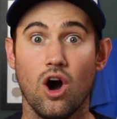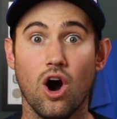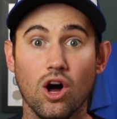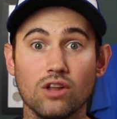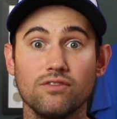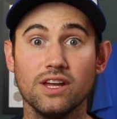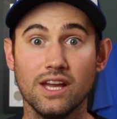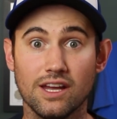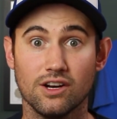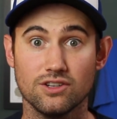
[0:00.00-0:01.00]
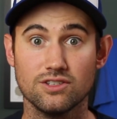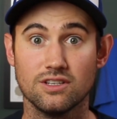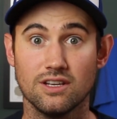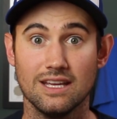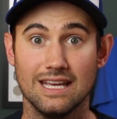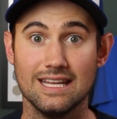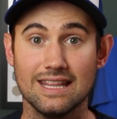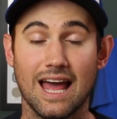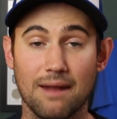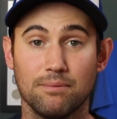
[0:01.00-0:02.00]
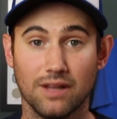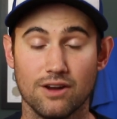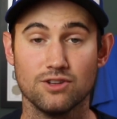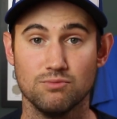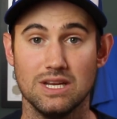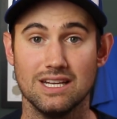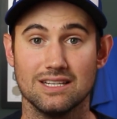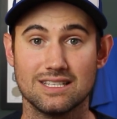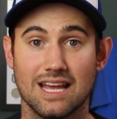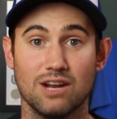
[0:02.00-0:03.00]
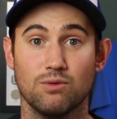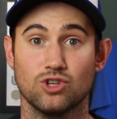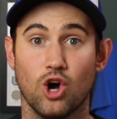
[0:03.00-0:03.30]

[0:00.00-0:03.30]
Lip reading: All of the hitters in that players meeting said it was